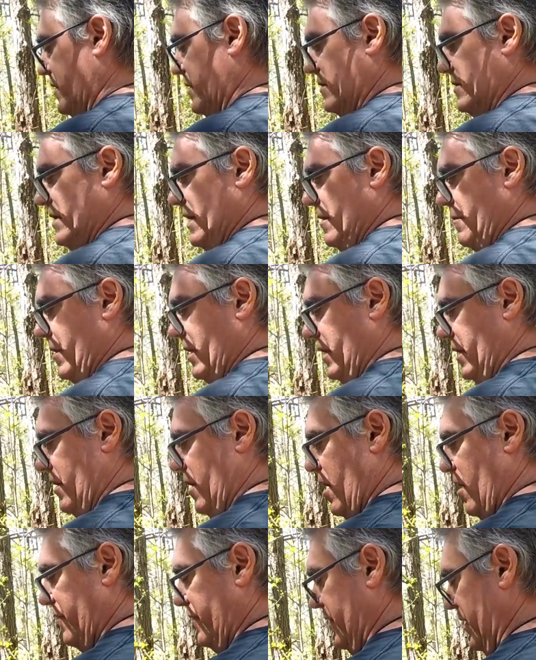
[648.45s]
Take the lid
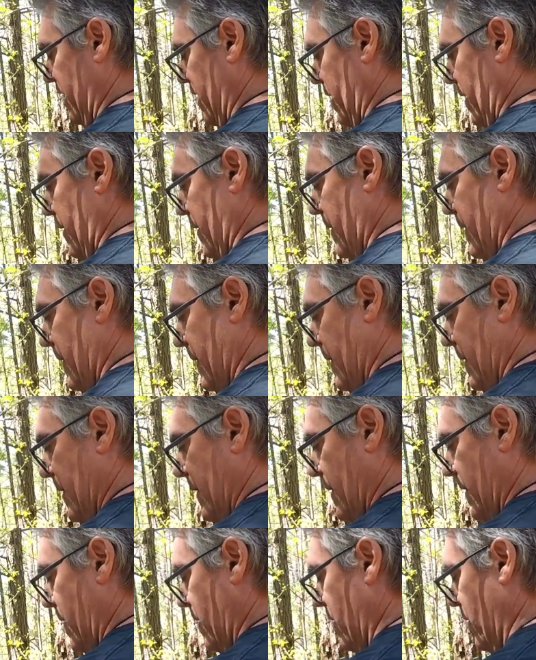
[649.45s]
off here.
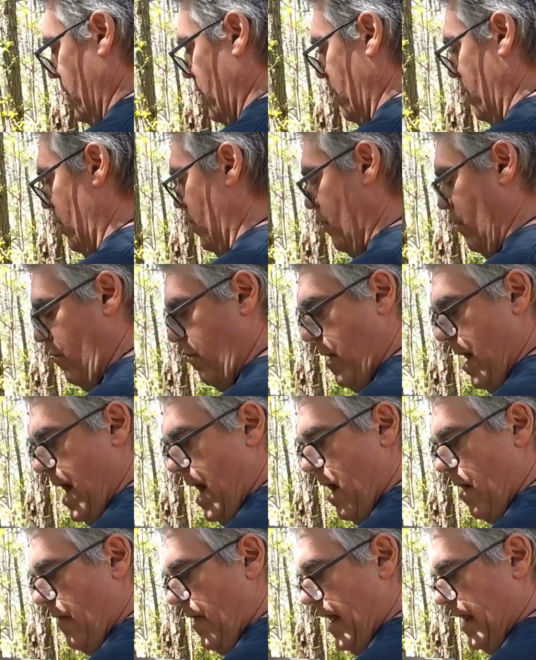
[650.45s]

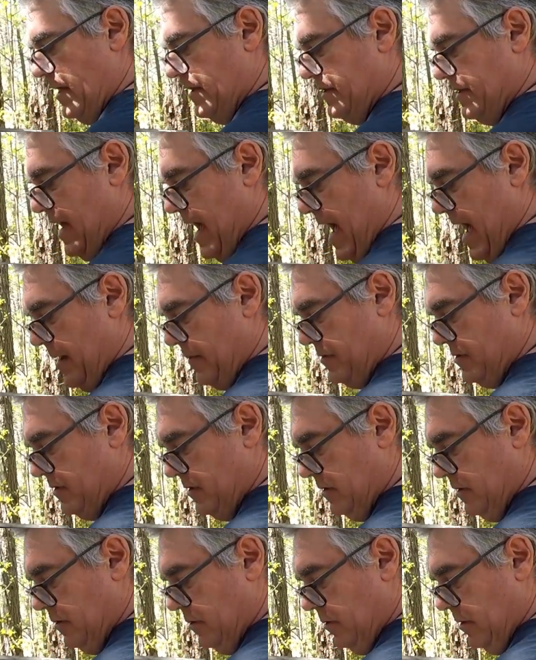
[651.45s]
Wow, that is
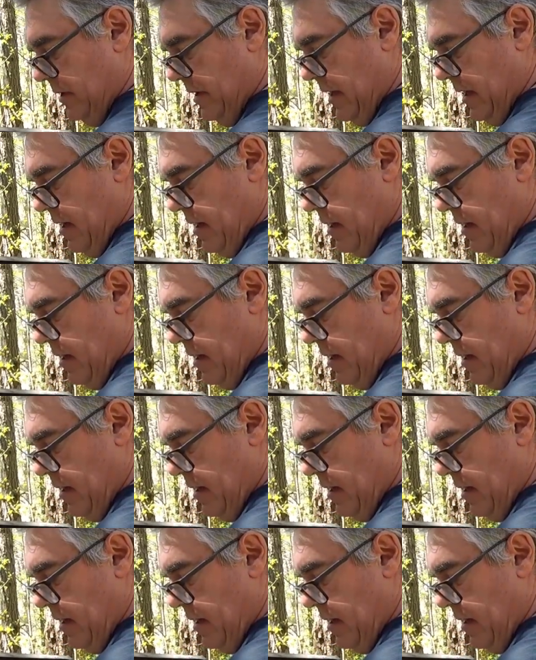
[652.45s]
absolutely